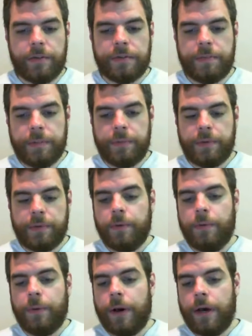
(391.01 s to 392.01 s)
is people
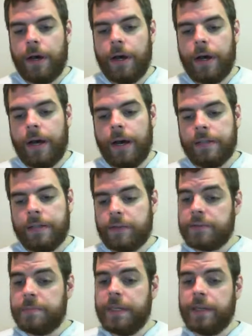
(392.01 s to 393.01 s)
who I saw
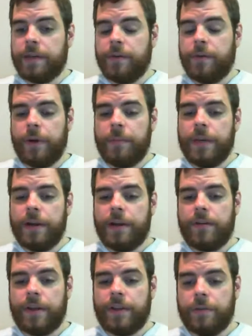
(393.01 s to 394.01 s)
speak, who I may not
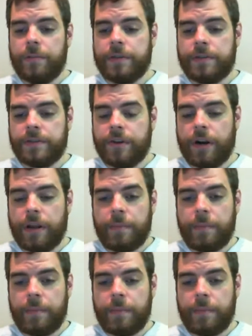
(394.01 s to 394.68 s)
have got their business card.